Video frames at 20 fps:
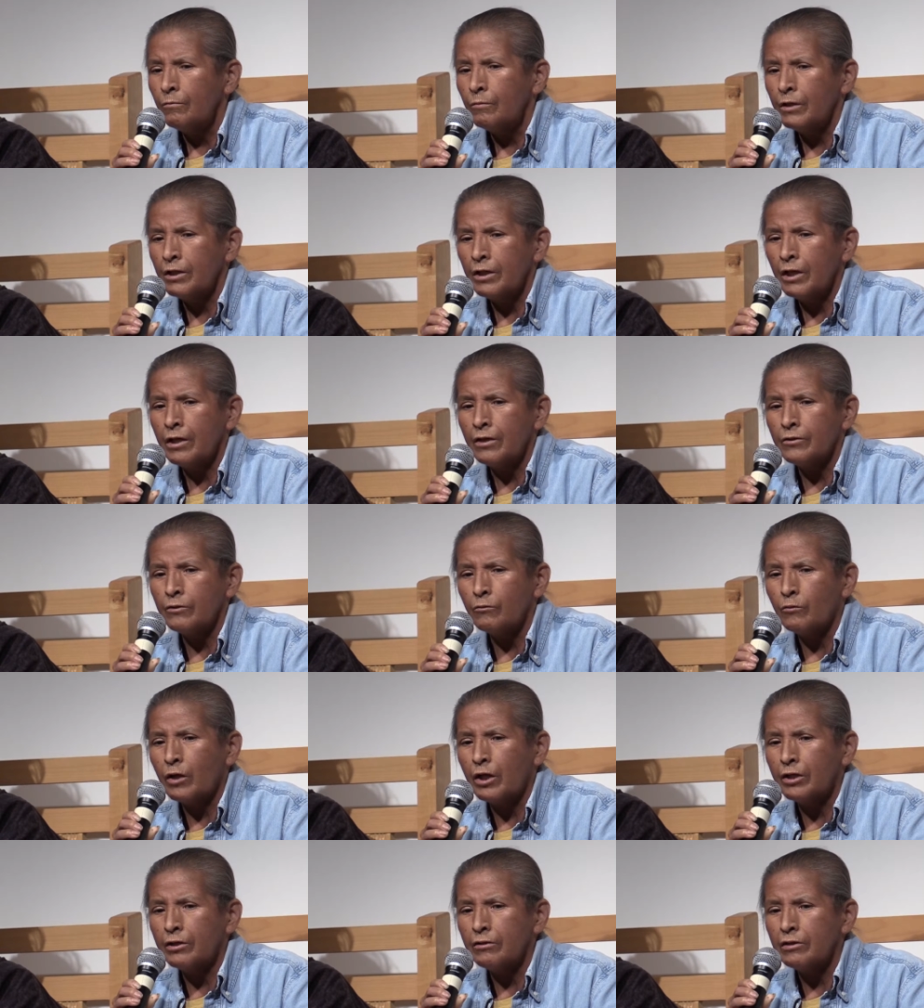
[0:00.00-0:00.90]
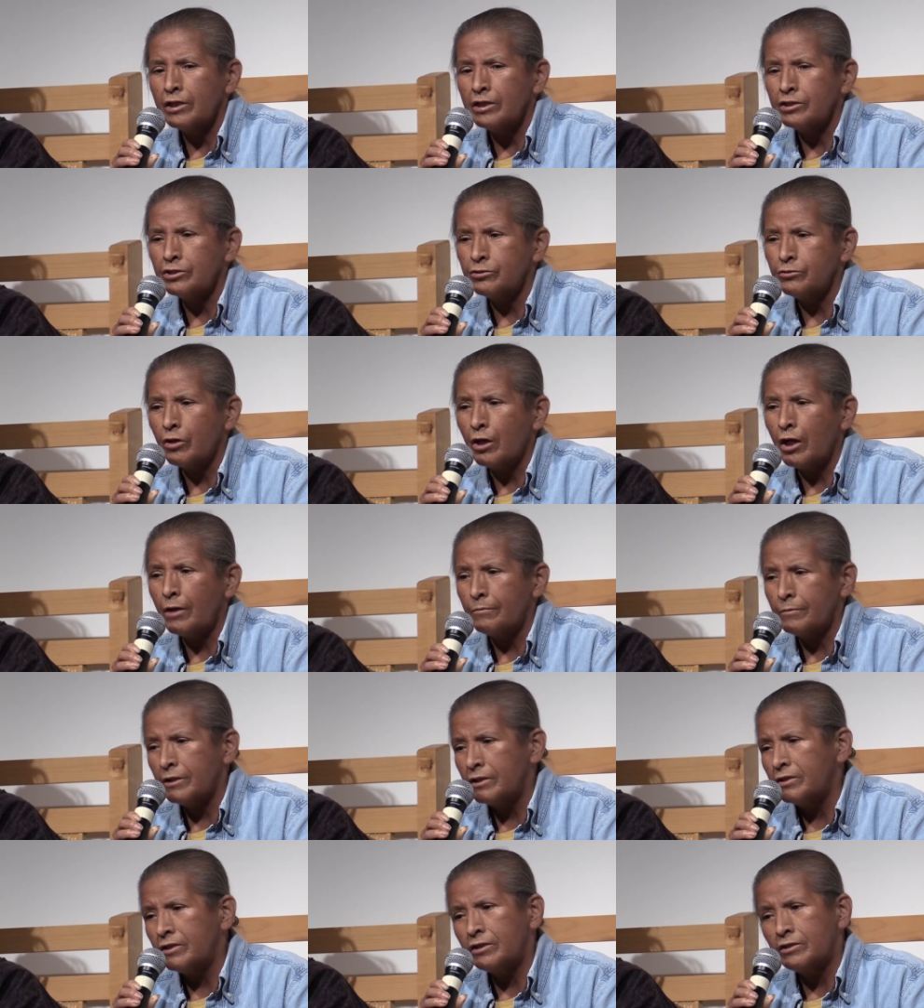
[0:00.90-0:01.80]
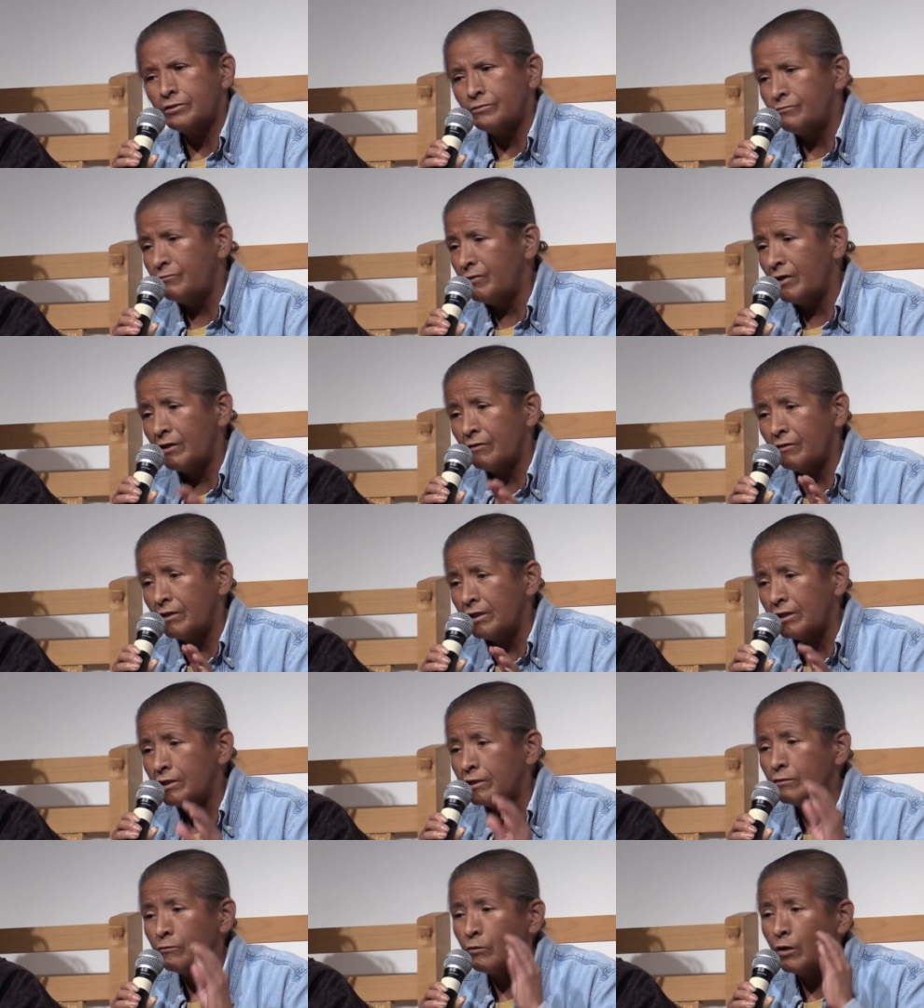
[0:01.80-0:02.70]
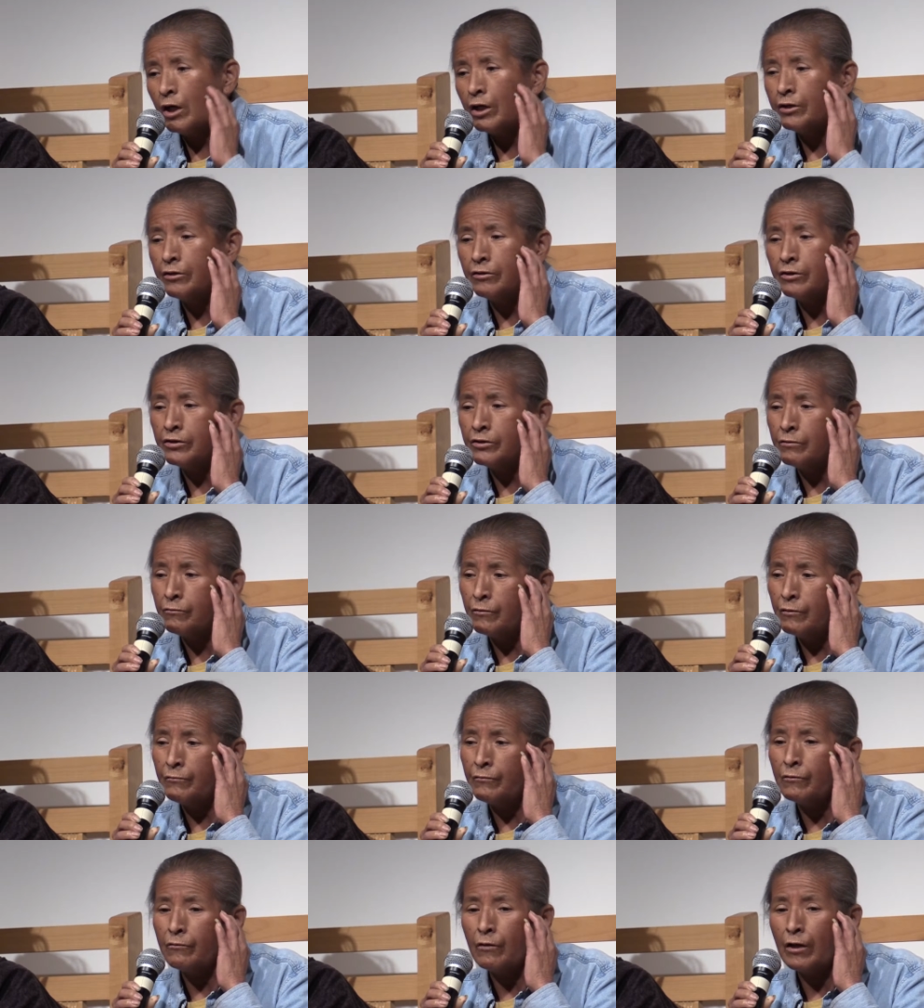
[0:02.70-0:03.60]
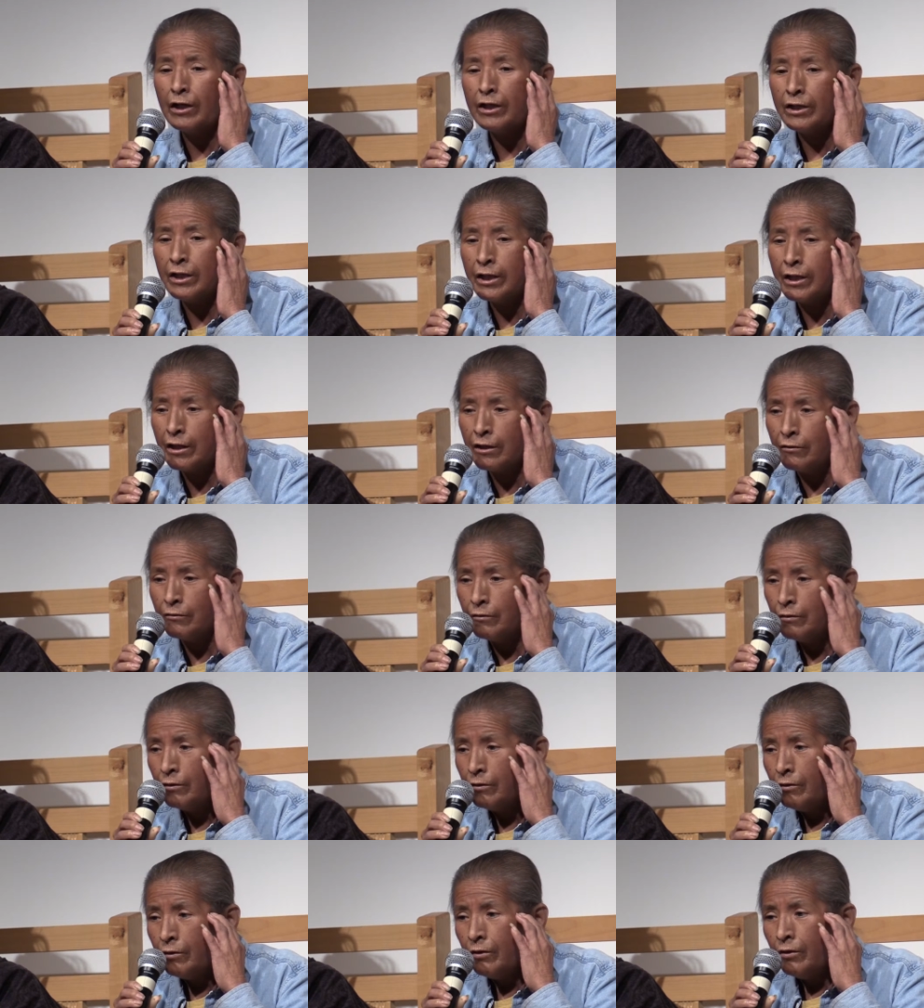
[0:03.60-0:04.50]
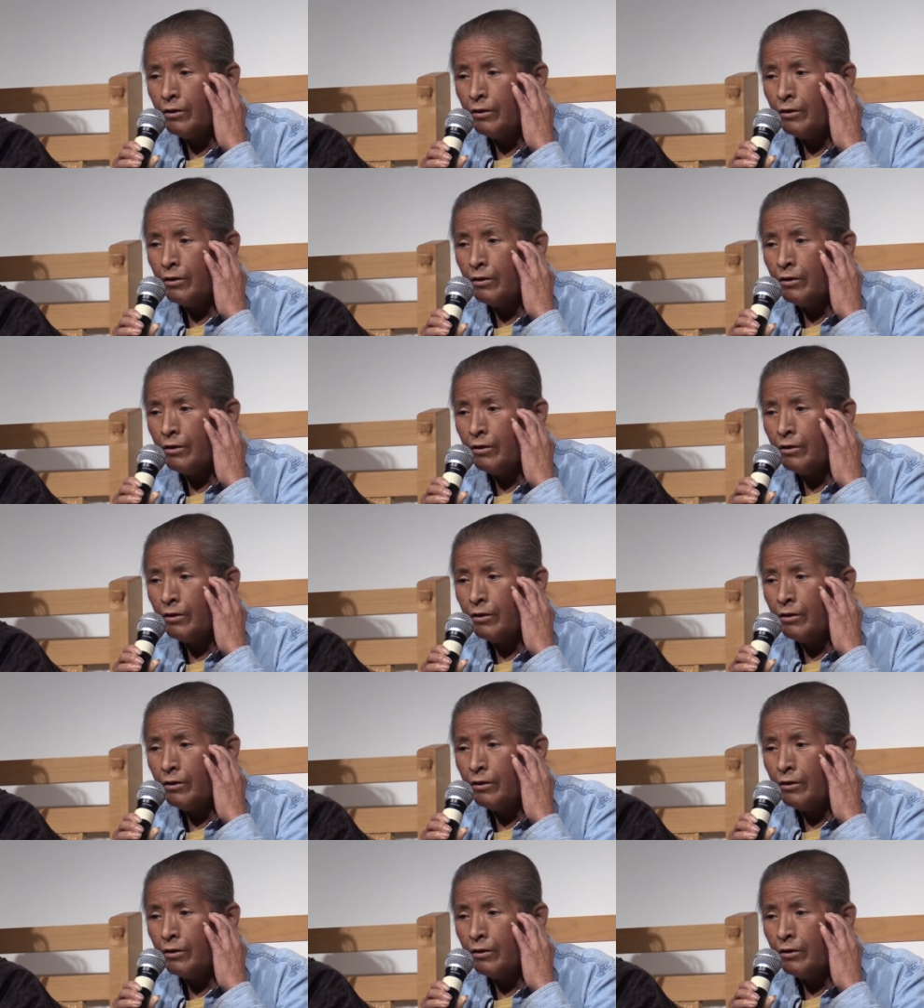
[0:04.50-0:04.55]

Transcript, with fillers: But now the water has dropped and there's very little water in the river right now.